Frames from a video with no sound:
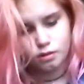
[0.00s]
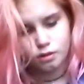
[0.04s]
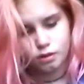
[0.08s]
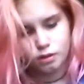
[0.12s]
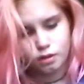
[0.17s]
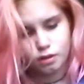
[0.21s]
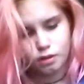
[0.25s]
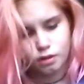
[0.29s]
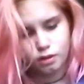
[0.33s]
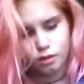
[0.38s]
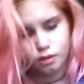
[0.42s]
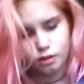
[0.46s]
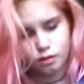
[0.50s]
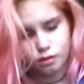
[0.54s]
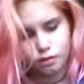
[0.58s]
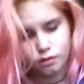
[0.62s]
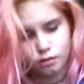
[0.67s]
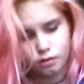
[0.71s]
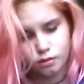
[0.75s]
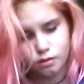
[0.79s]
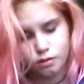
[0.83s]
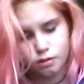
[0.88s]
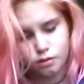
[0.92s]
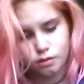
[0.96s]
leaning
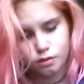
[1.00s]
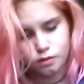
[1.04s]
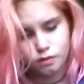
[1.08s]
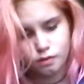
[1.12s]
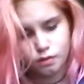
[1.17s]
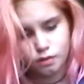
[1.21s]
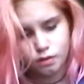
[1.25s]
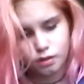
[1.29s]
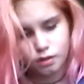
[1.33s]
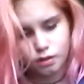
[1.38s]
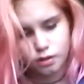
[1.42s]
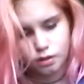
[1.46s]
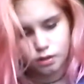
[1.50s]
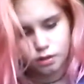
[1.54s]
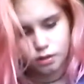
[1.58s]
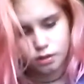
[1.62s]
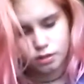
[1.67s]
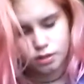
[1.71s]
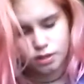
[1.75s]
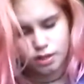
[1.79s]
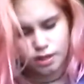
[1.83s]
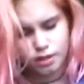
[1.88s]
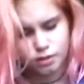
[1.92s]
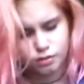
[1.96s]
over, and
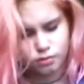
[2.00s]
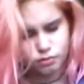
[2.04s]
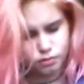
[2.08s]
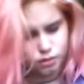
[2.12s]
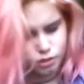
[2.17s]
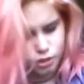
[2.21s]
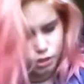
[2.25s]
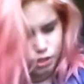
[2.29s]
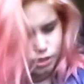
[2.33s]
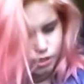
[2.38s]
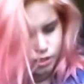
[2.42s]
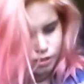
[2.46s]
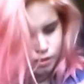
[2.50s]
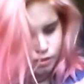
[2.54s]
it's, oh shit.